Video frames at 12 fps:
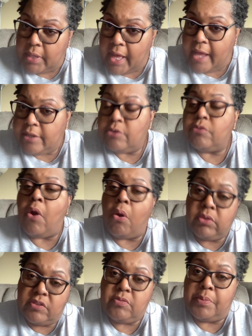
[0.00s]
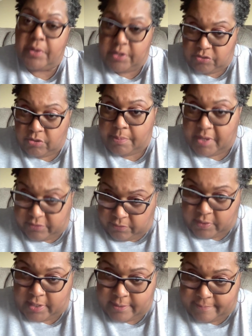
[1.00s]
guide you. The Holy Spirit is your best
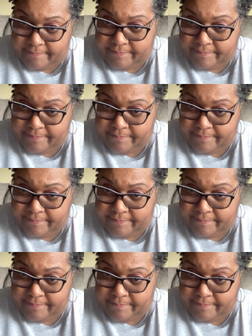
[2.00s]
friend.